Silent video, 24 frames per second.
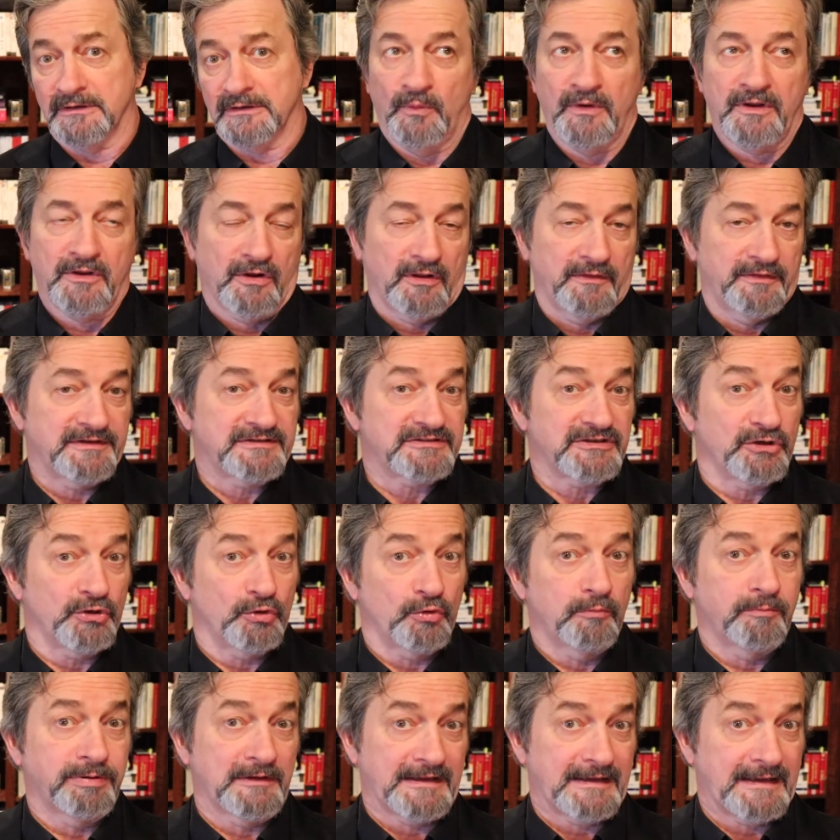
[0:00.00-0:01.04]
We call this an
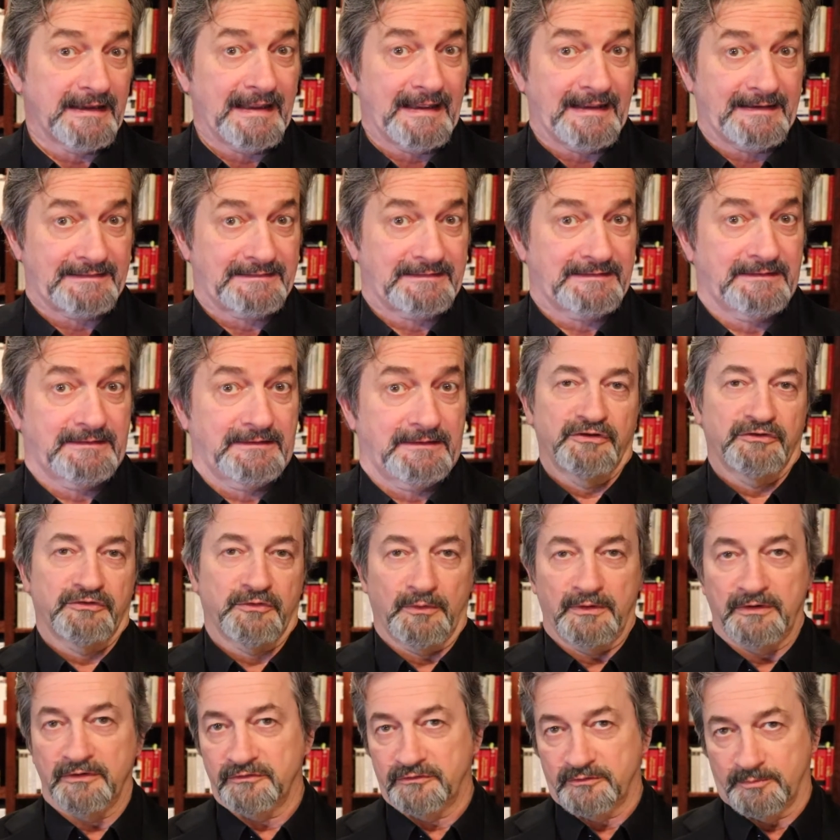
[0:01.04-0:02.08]
oubliette. So
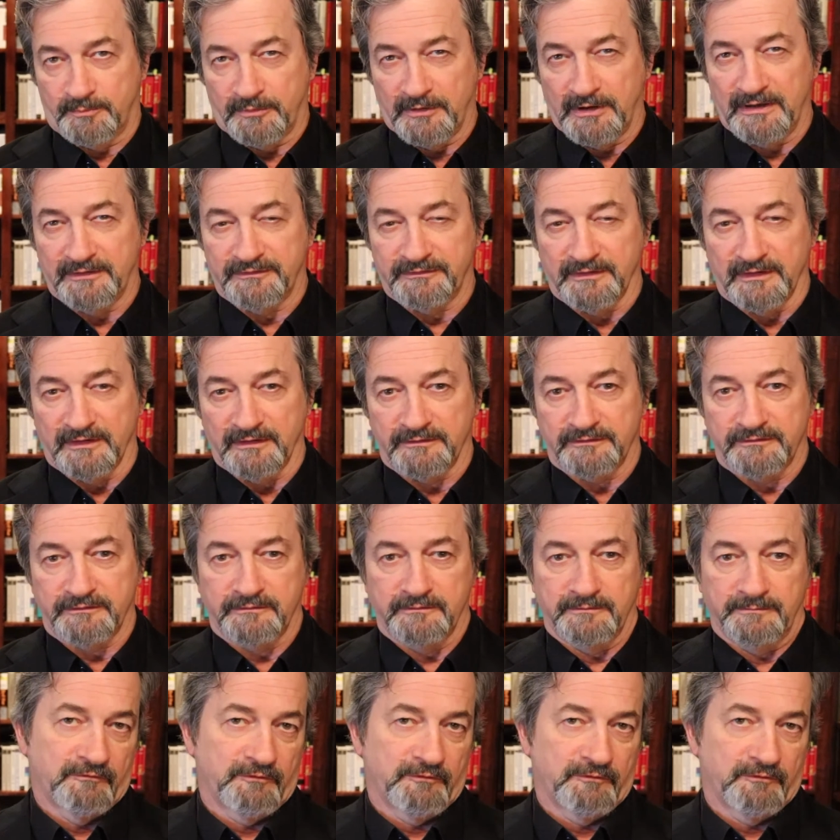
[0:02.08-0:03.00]
here's the process.